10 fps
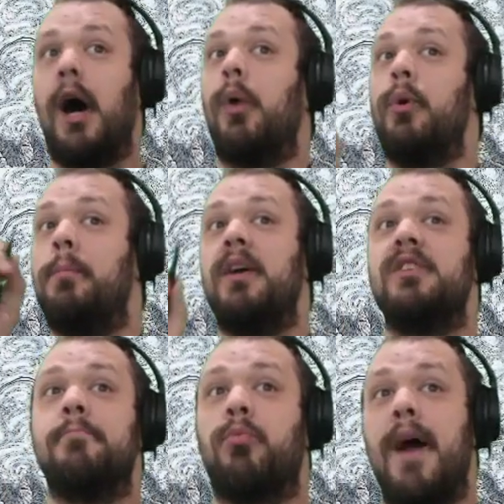We
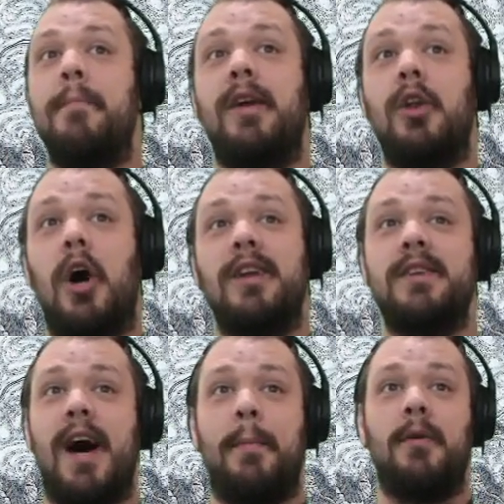placed Bremen on
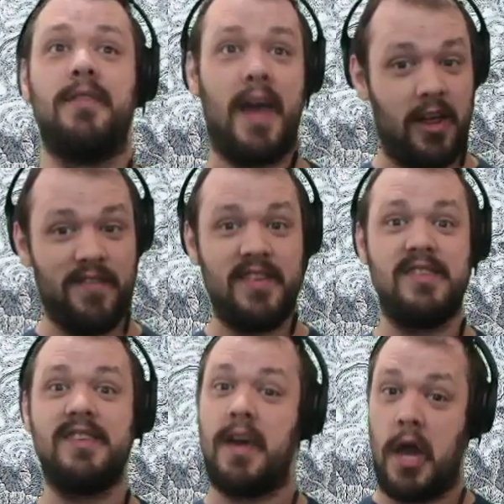top of
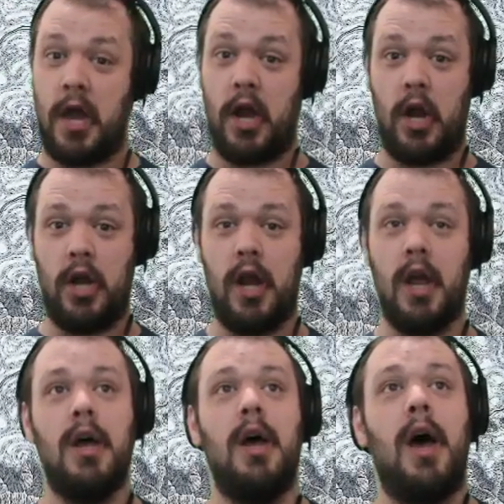Kelvin's Cairn.
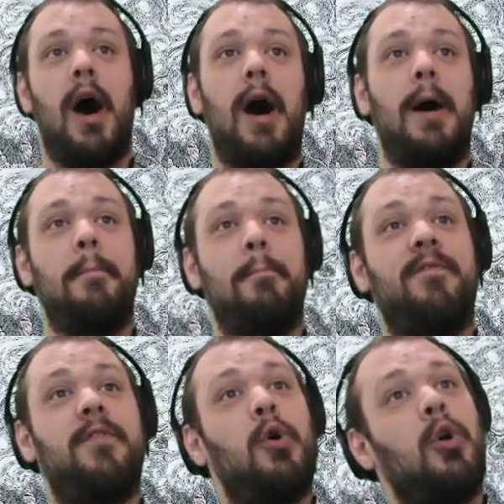For
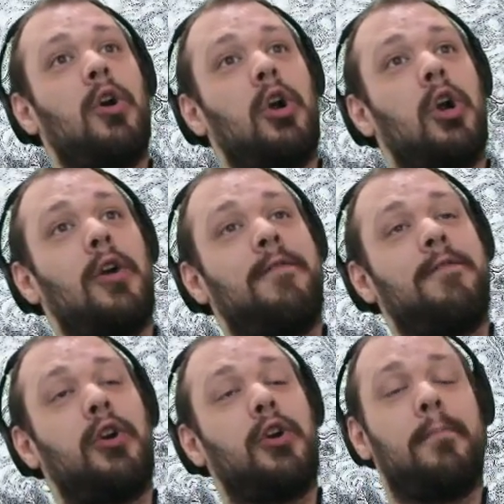
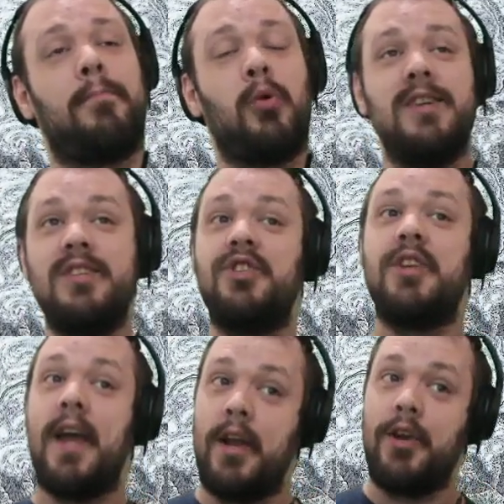Bryn
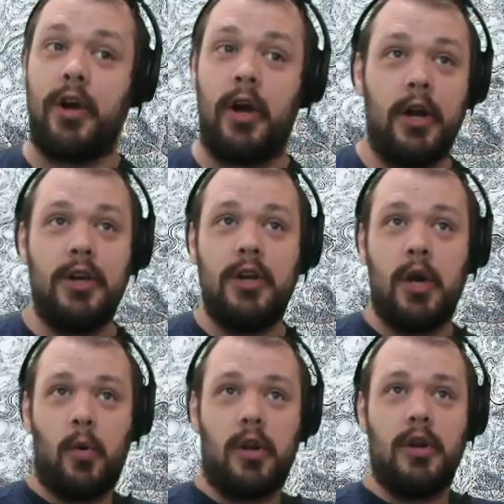
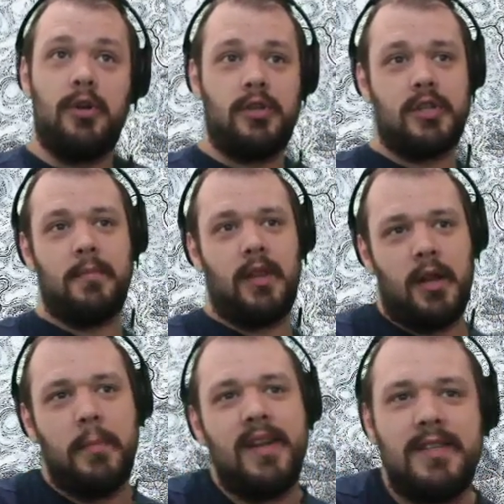Shander, we're gonna do something a
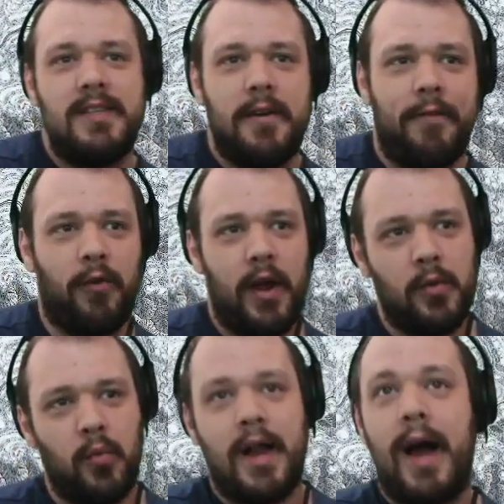little bit different.
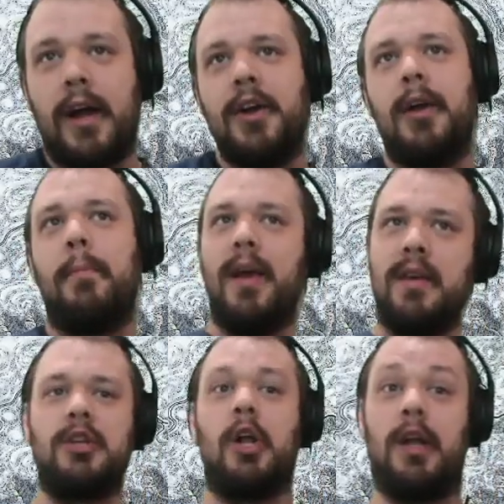We're not gonna
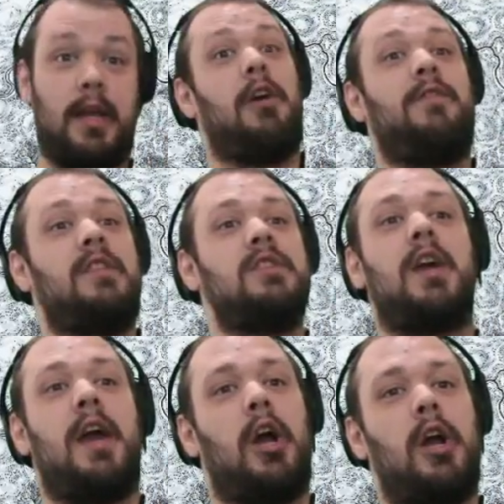place it on Kelvin's
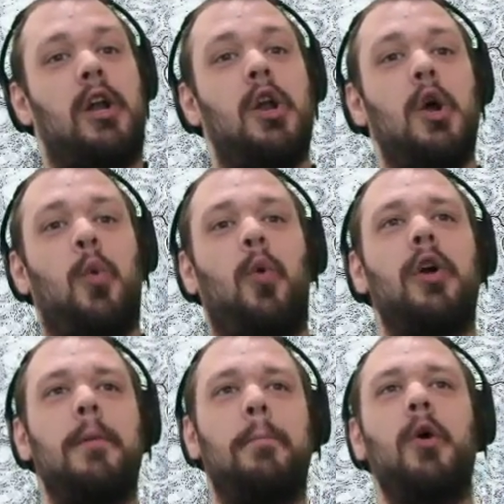Cairn. We're
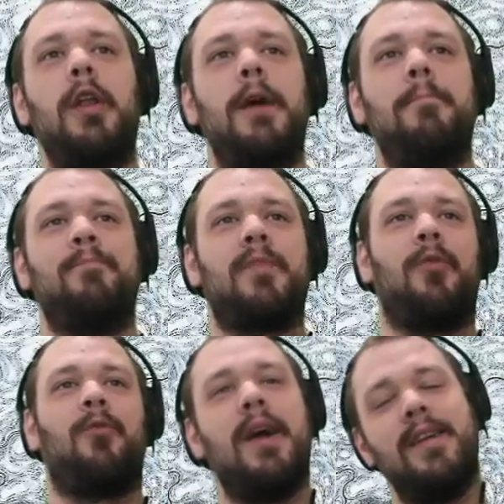gonna put it
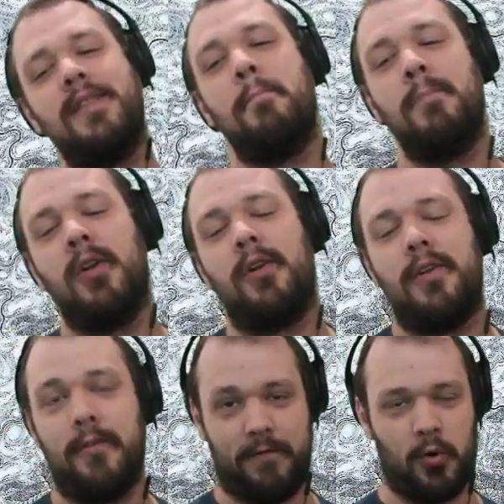right in the middle
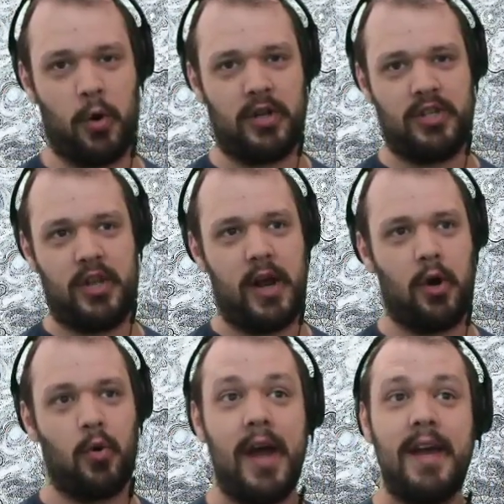of the forest there,
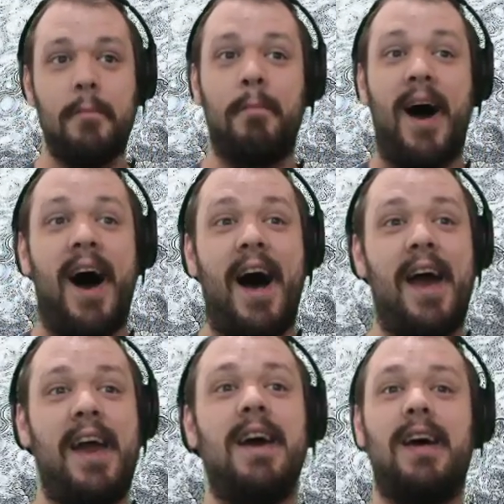right
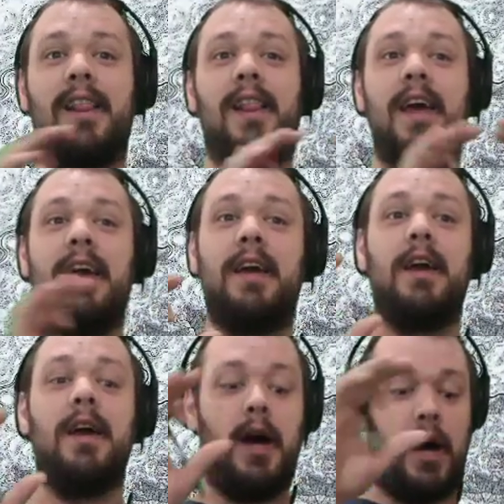by
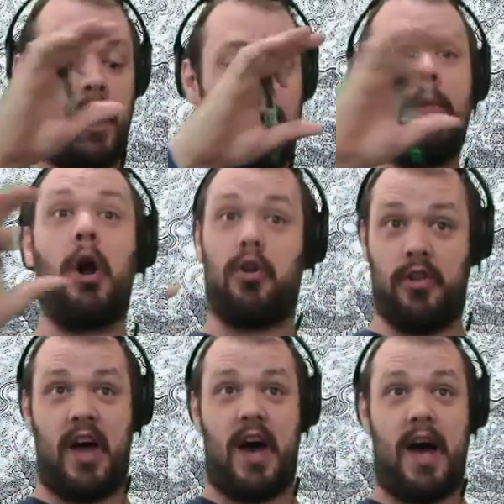Lake
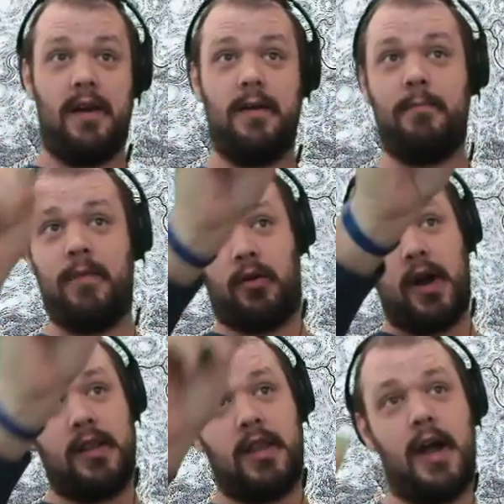Marteldon,
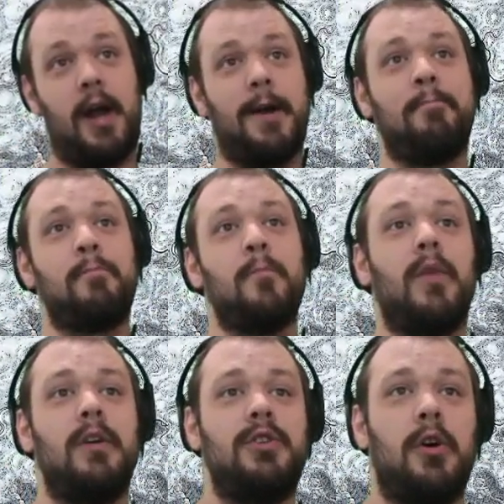right there.
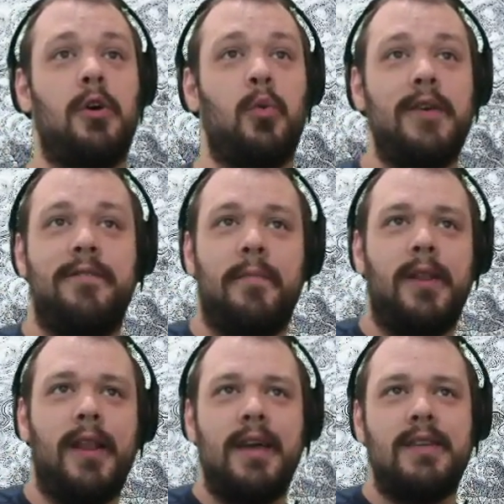So we've
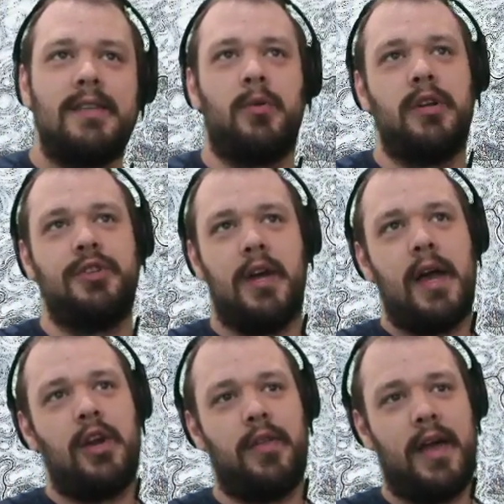placed Bryn
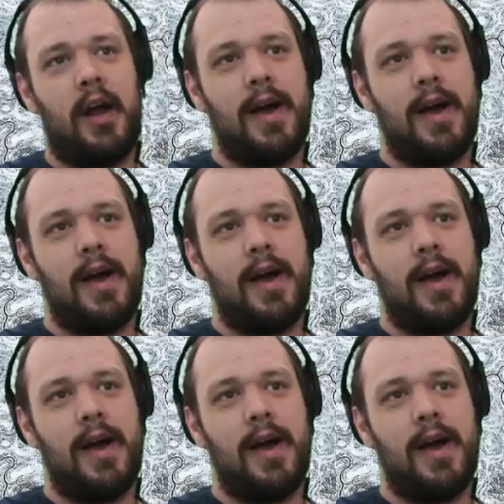Shander there.